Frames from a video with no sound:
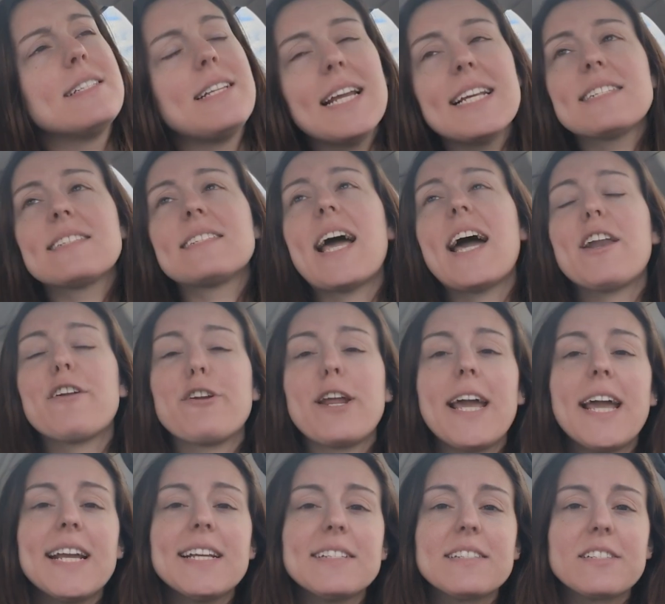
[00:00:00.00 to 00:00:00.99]
Today's
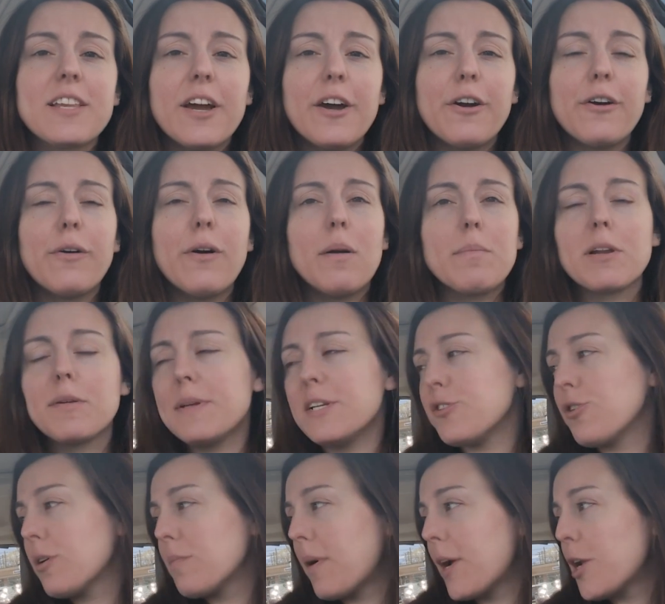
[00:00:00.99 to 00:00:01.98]
Saturday, so I'm gonna be
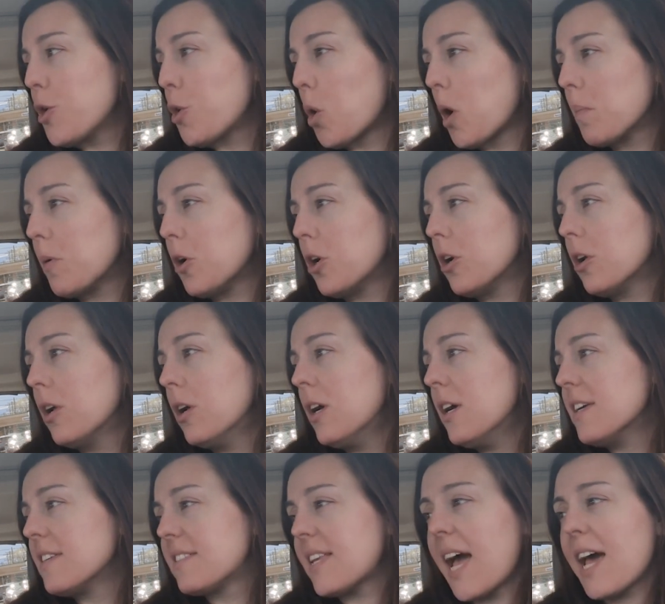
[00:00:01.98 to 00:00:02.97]
doing my normal
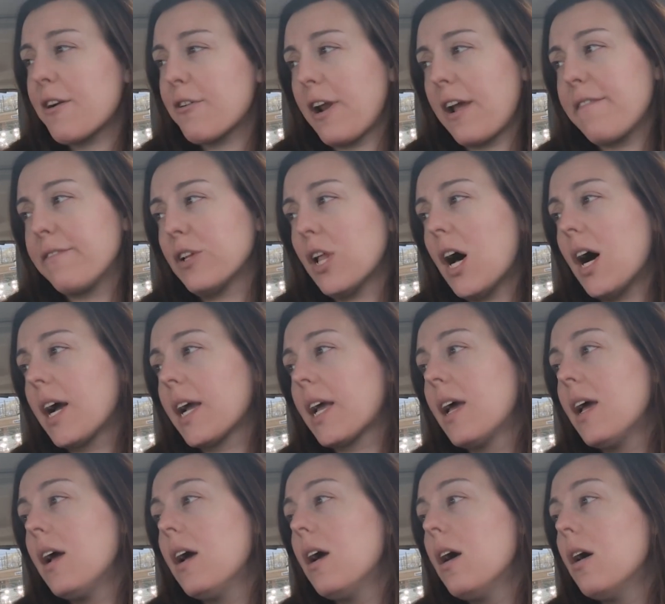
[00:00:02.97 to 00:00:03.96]
Saturday vlog,
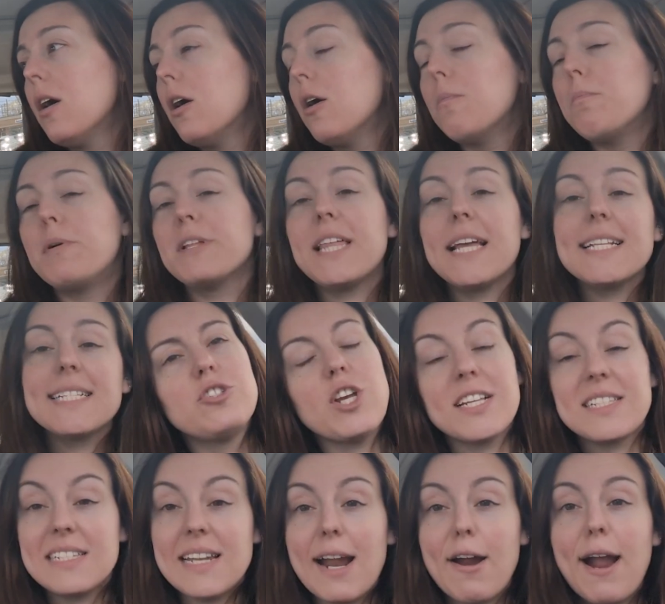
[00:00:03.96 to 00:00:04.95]
but then
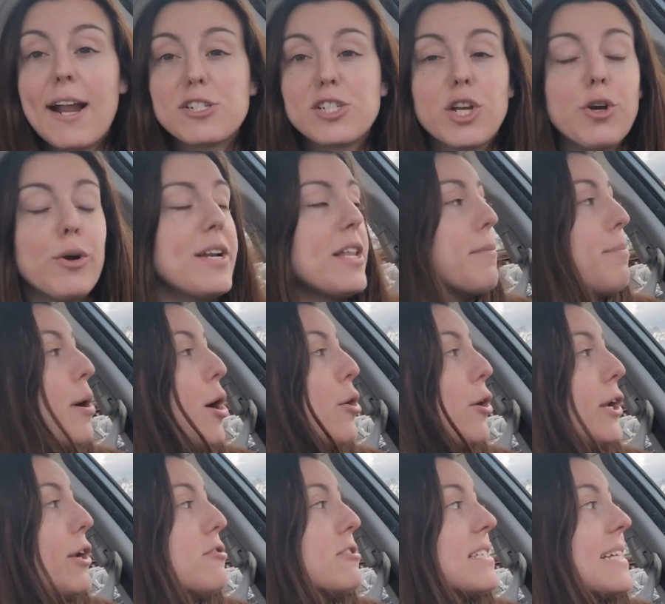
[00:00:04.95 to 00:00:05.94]
Justin and I are actually going to the
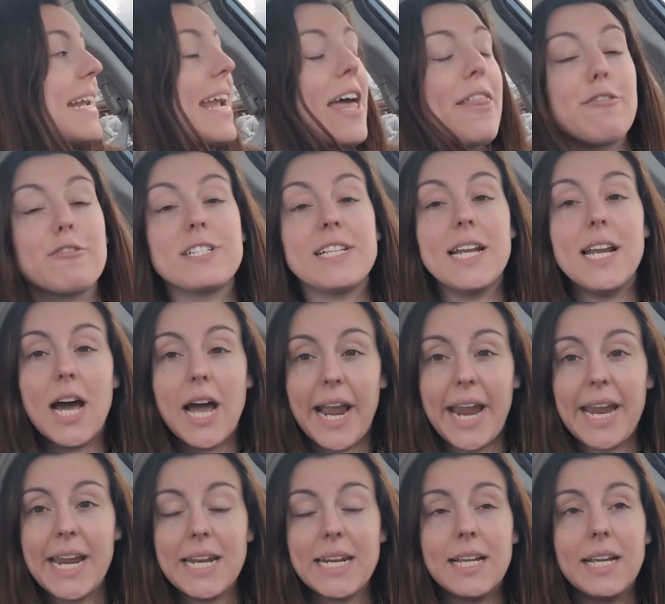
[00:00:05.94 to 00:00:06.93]
Poconos together
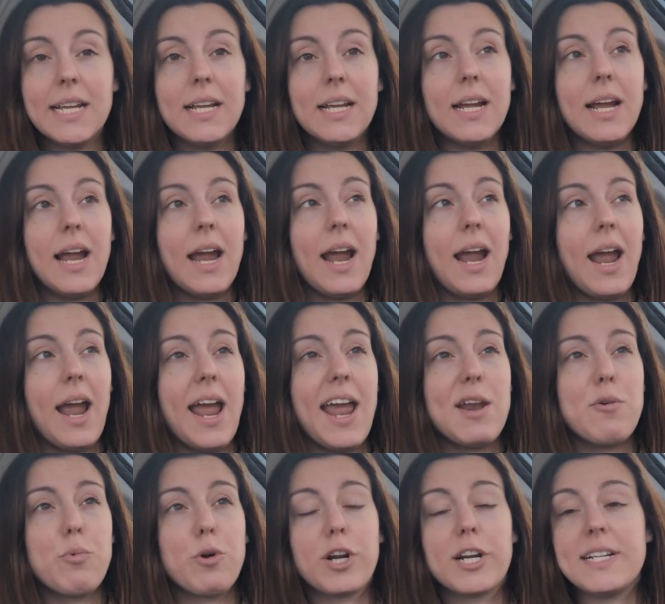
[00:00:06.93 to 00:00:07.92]
tonight,
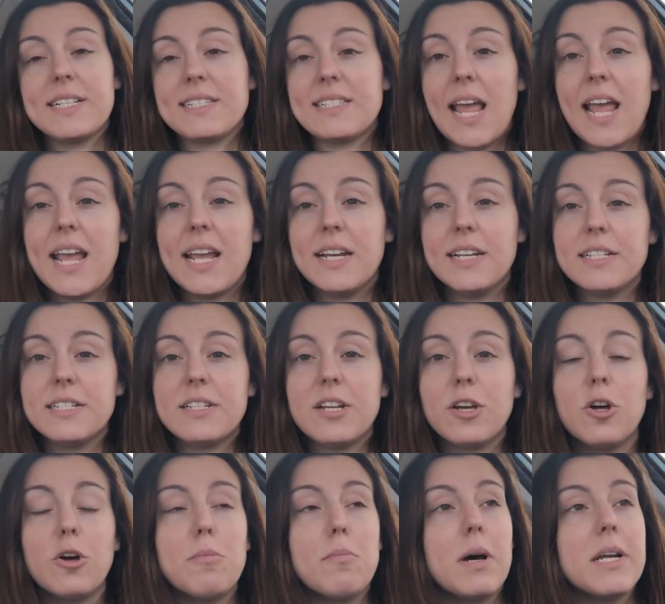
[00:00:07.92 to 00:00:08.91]
and we're gonna stay
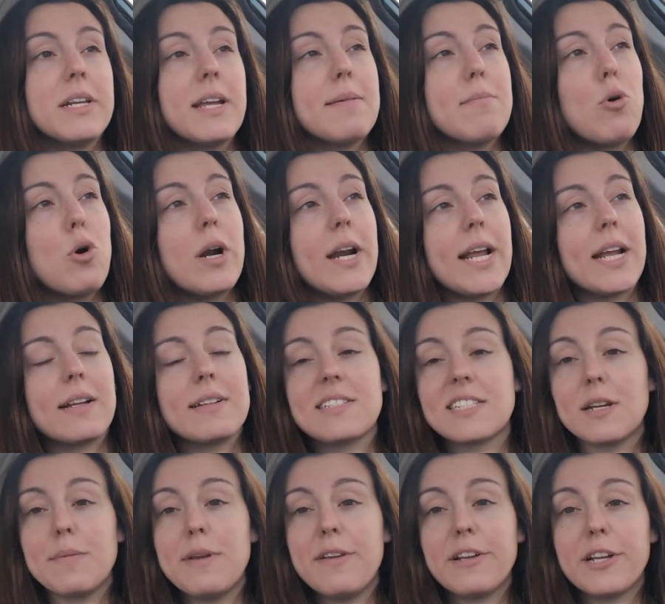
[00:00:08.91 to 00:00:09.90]
until Monday morning.
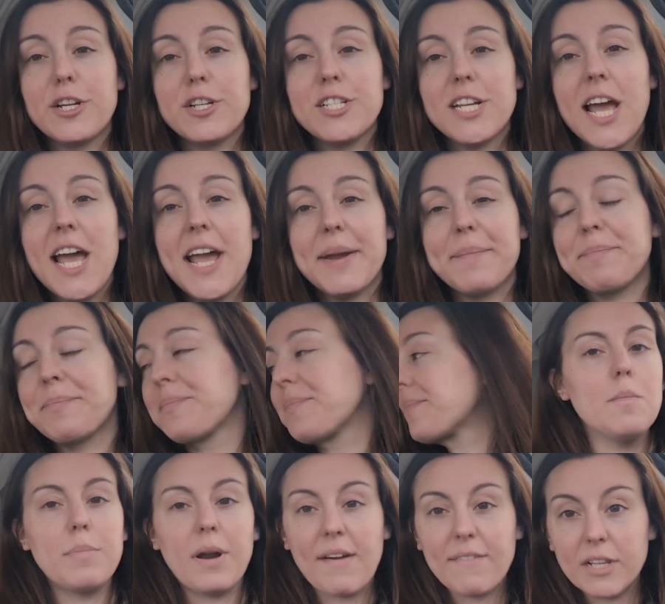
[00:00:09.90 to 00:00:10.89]
It's gonna be a good time.
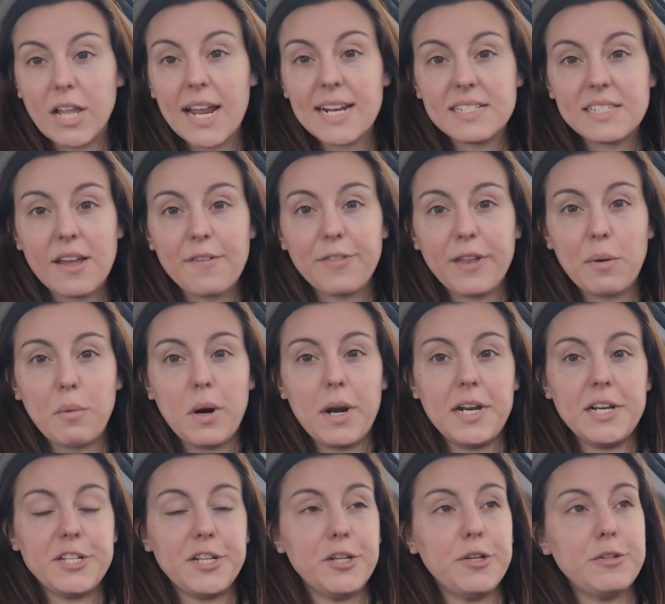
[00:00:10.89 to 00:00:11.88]
But I have a lot of stuff that I
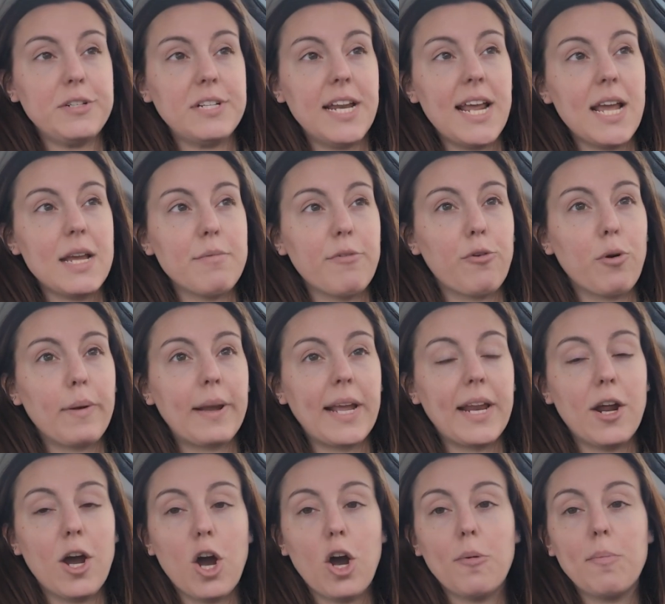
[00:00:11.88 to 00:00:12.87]
wanted to do today before we
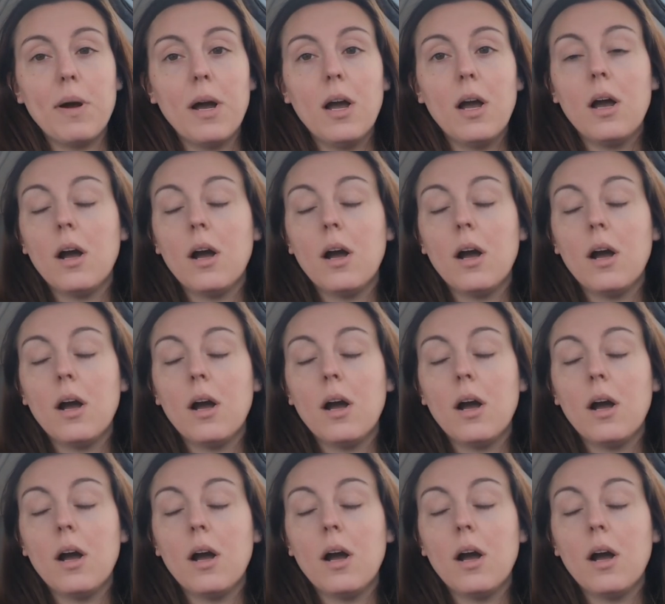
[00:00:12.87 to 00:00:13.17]
get home.